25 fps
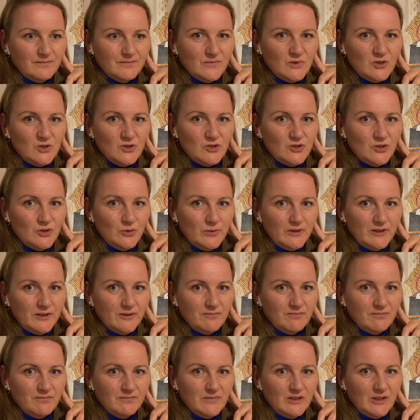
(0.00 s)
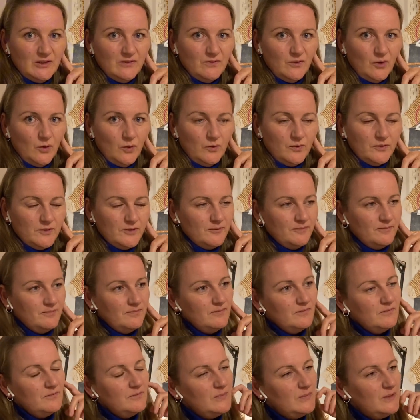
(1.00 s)
sewing involved,
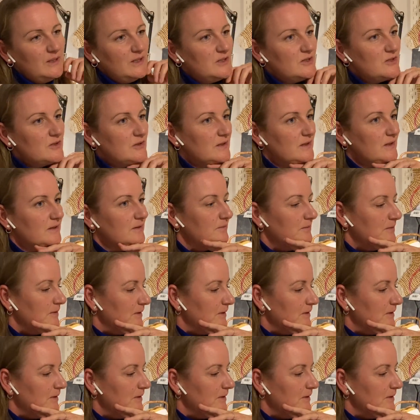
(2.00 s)
actually.